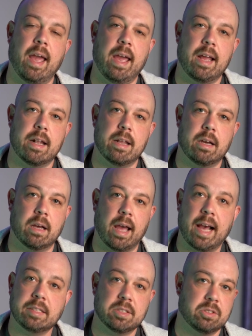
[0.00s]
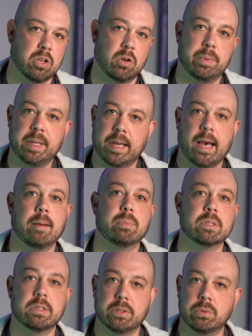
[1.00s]
And uh, as Adobe and
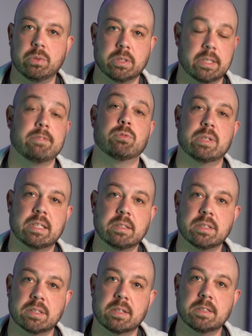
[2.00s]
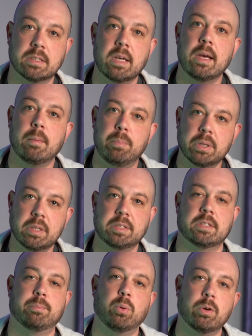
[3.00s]
Apple and Google and everyone else starts building
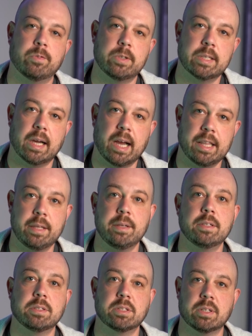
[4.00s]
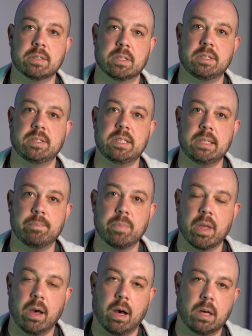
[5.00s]
support for it, I think you'll start to see
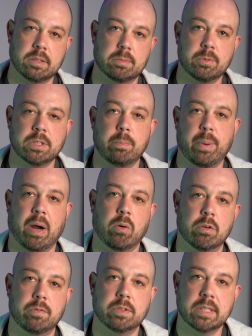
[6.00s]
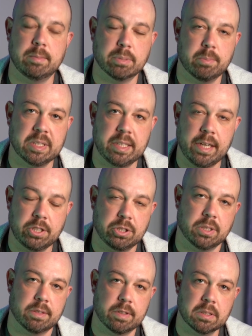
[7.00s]
uh, some really powerful
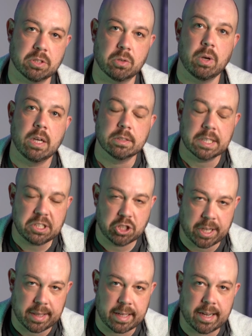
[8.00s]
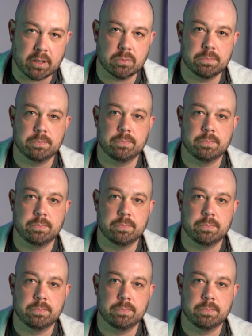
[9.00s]
implementations of it. So let's check that out.